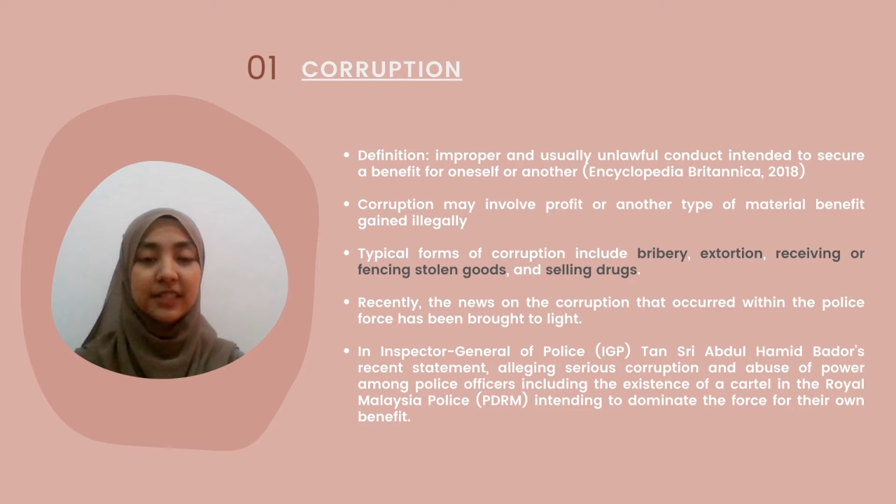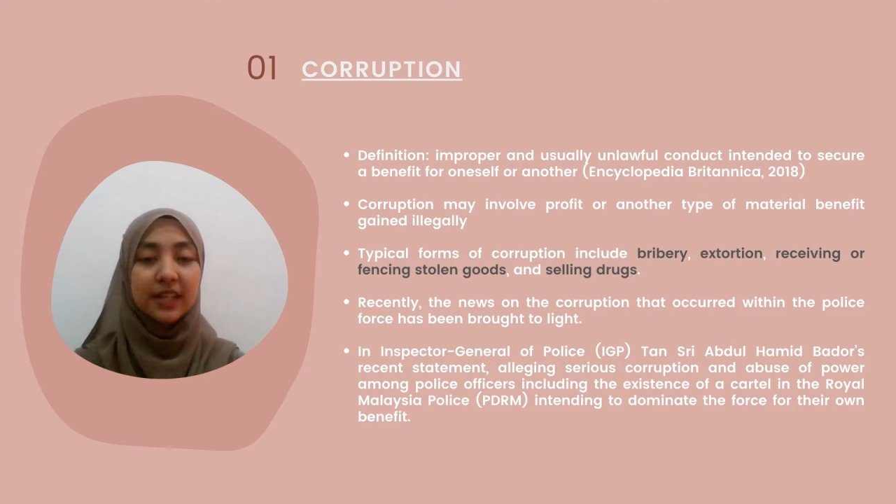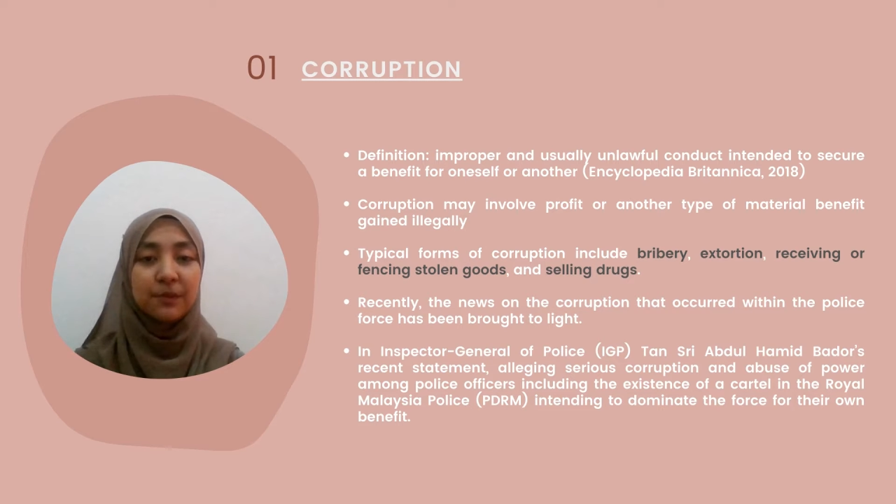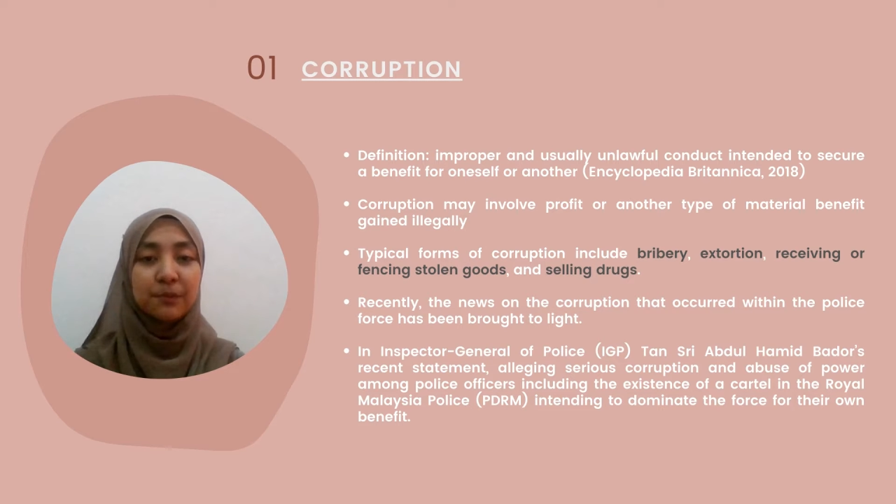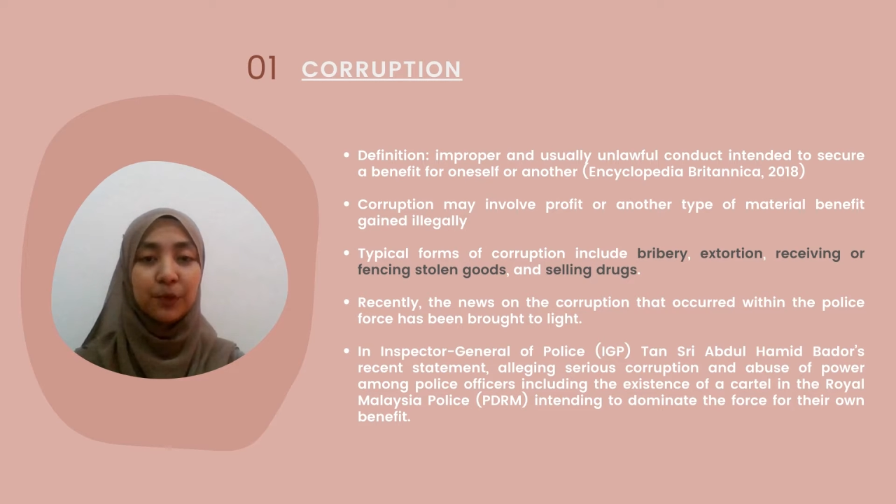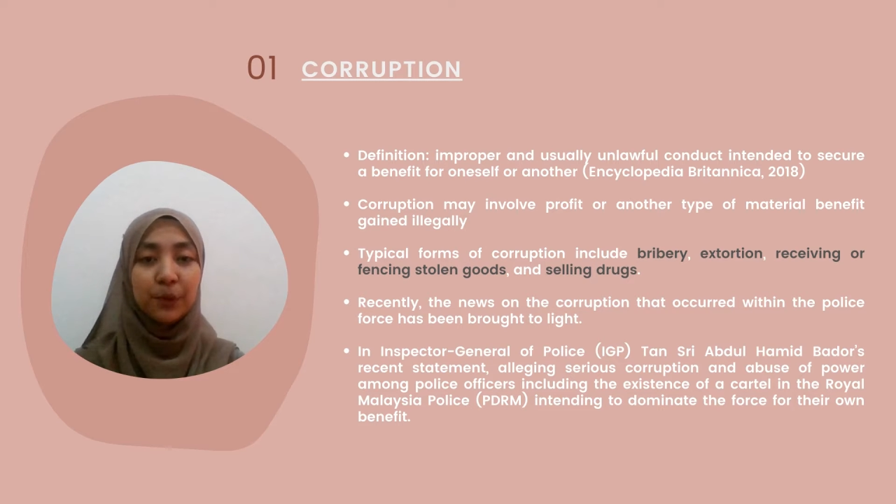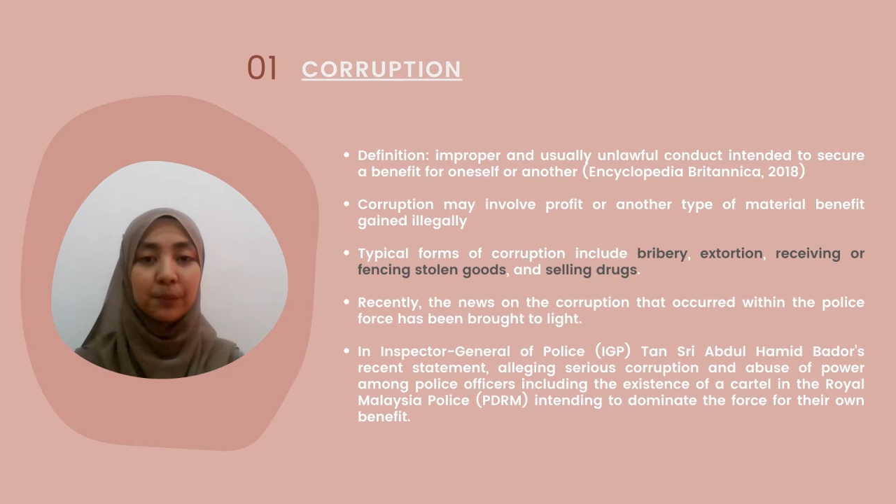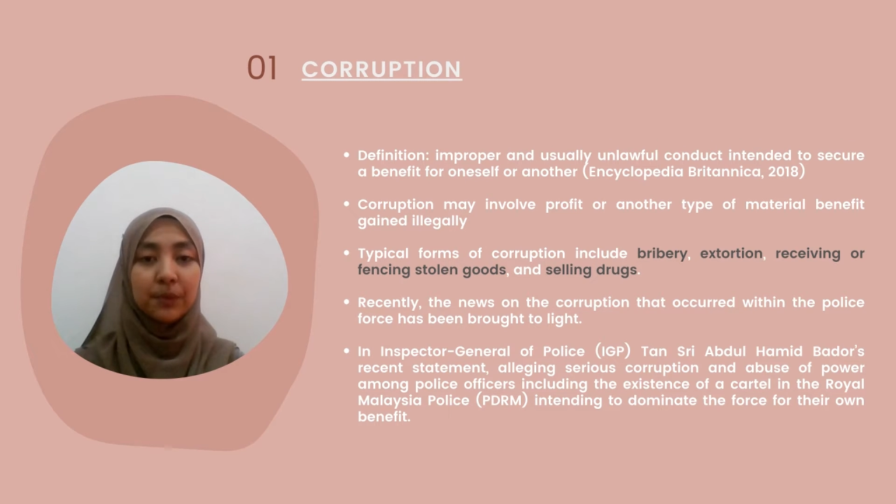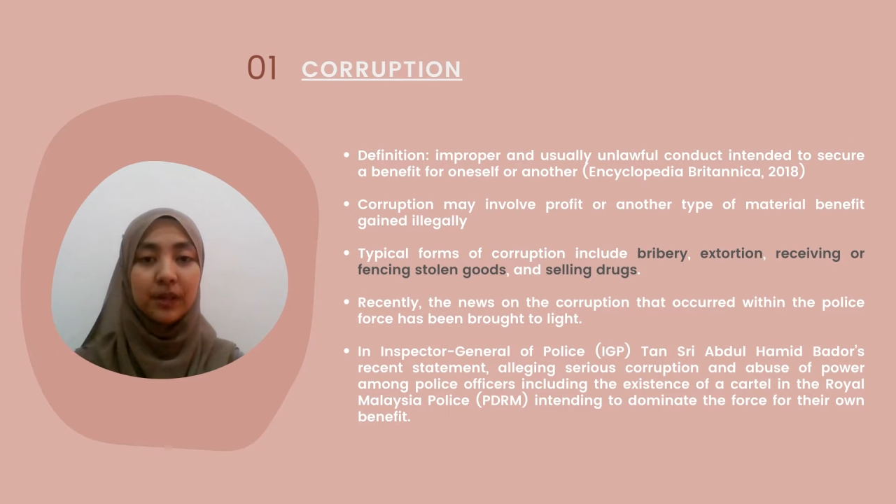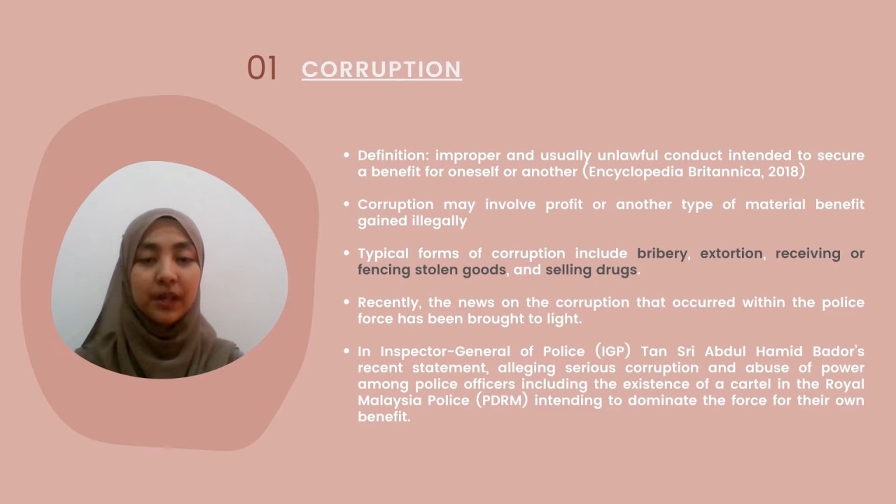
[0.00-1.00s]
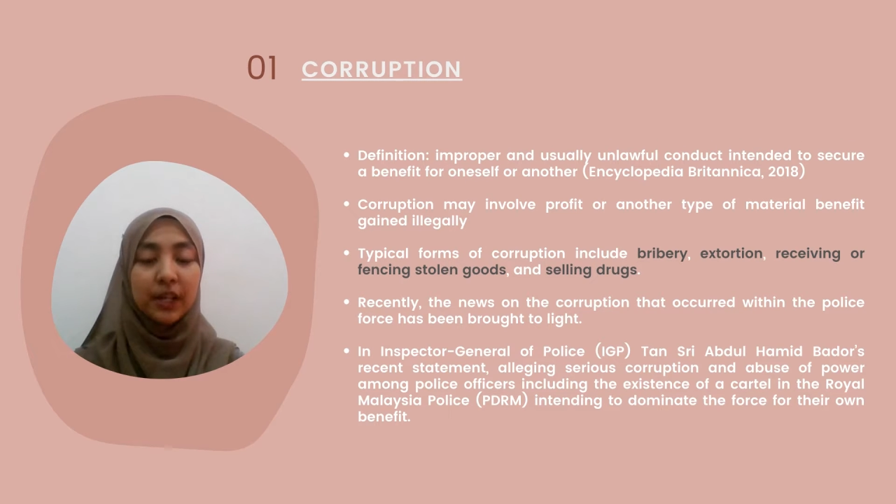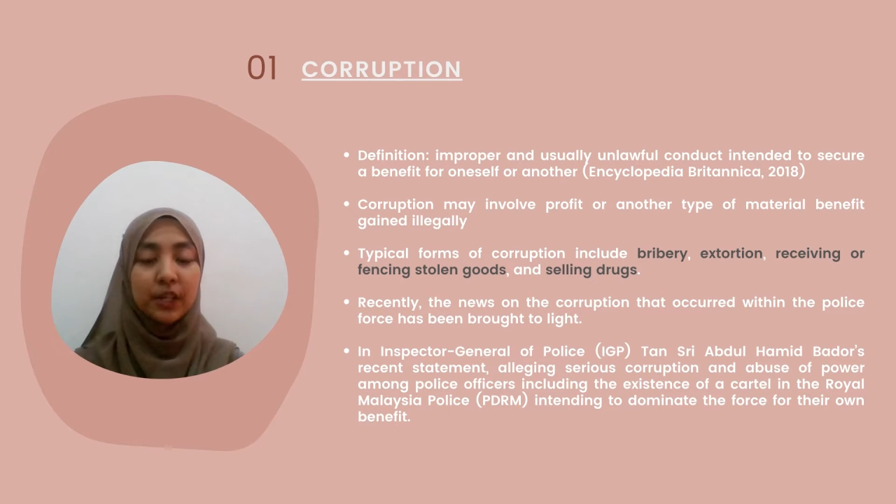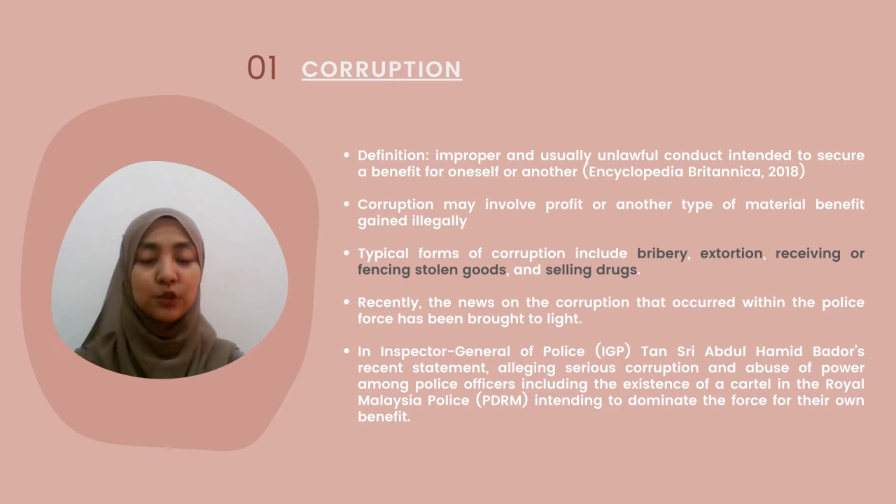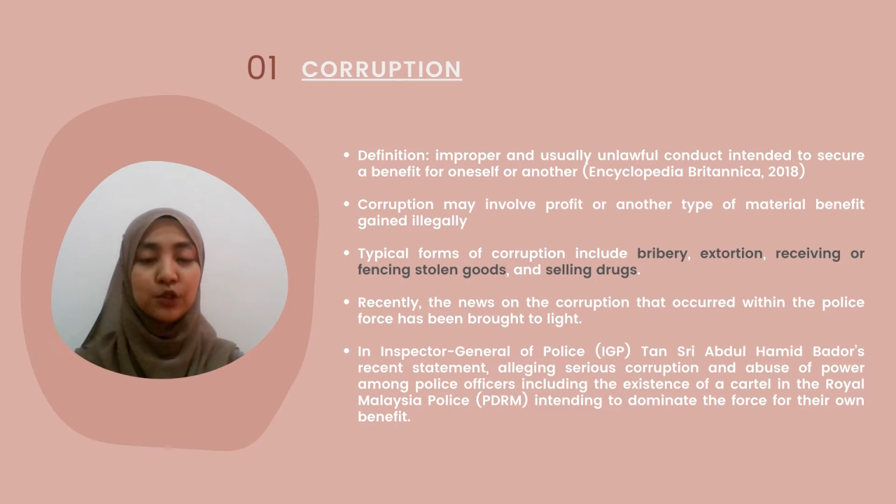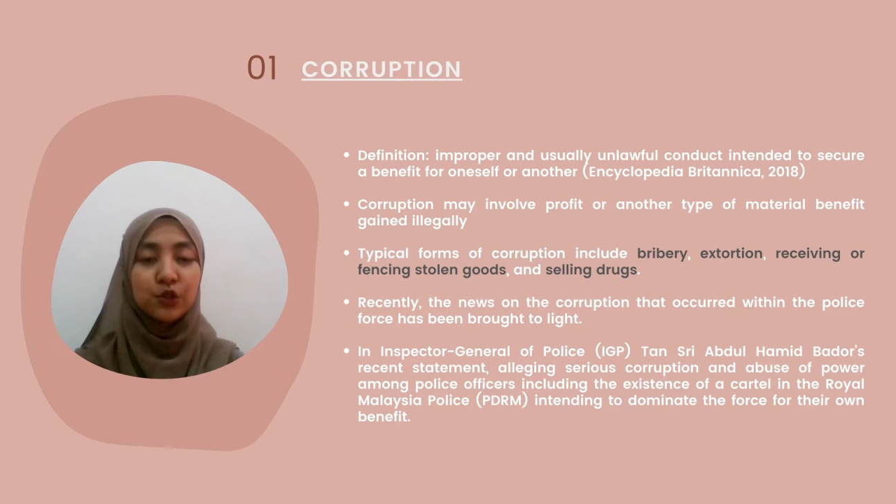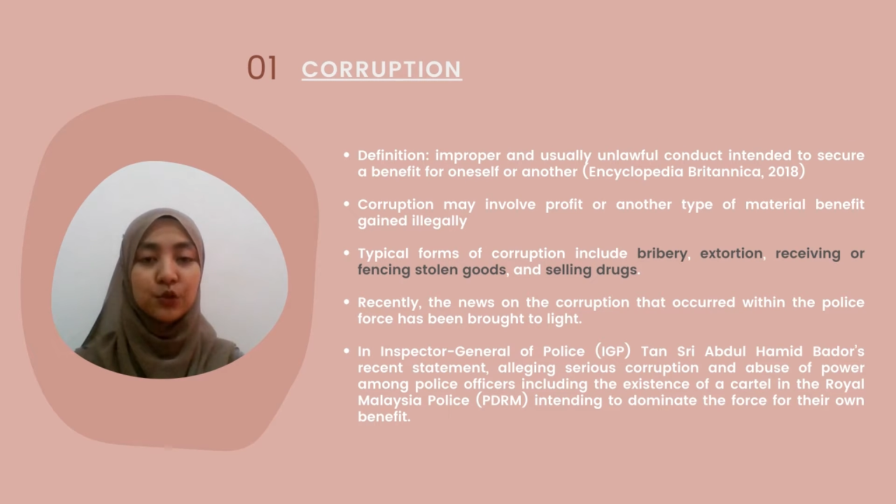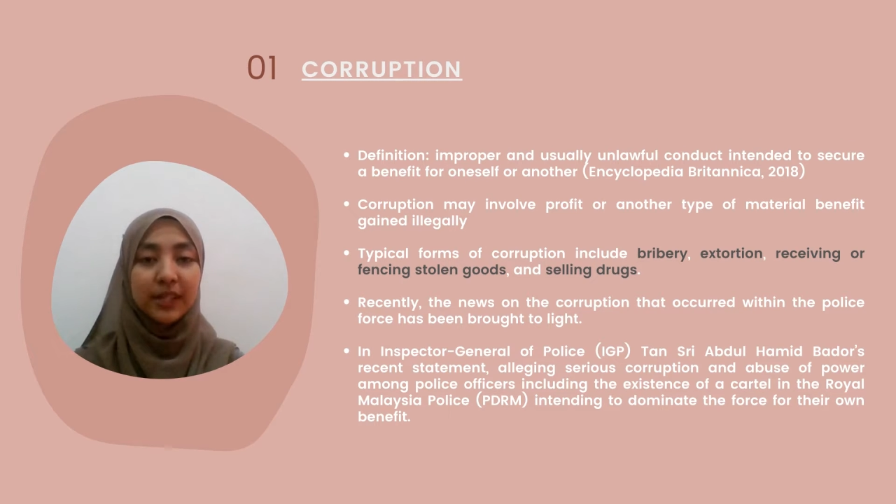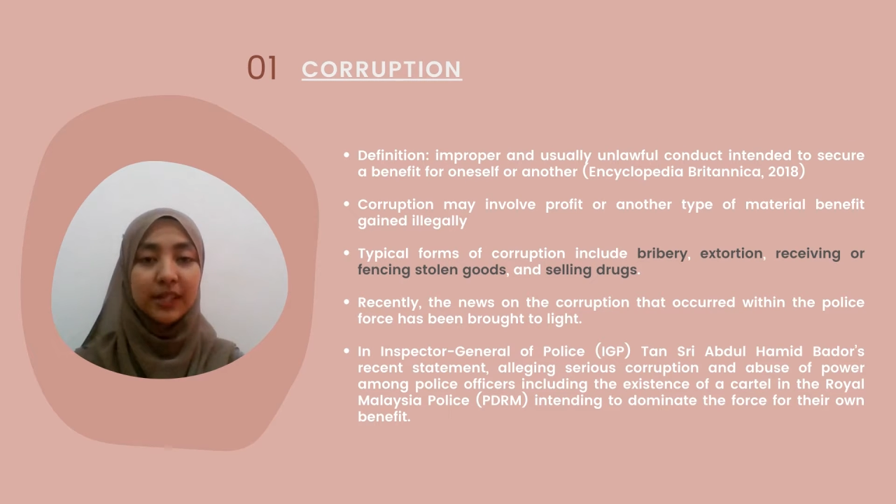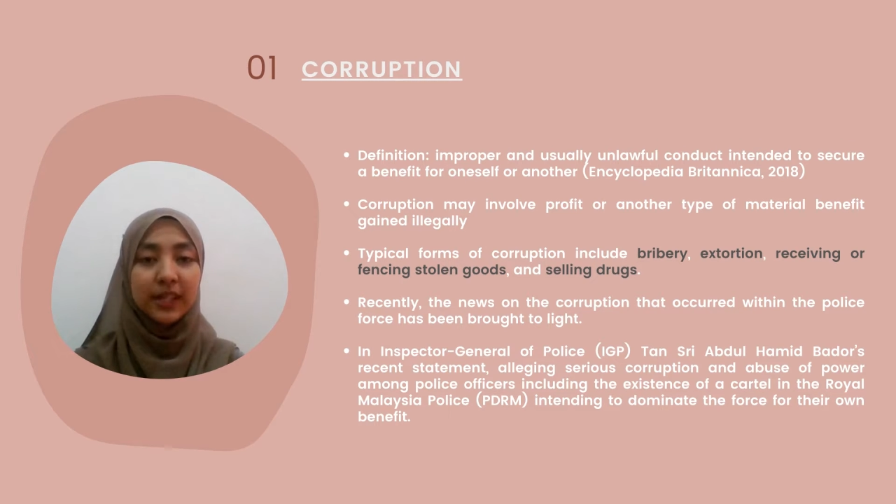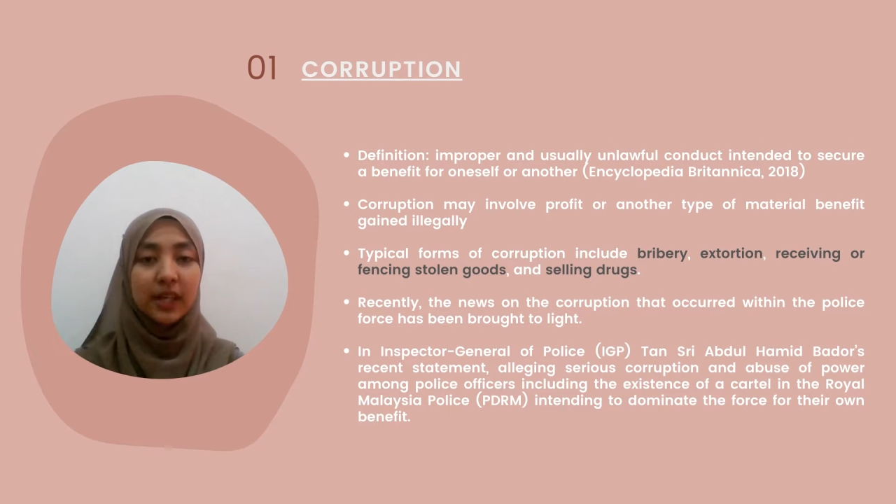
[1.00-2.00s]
improper and usually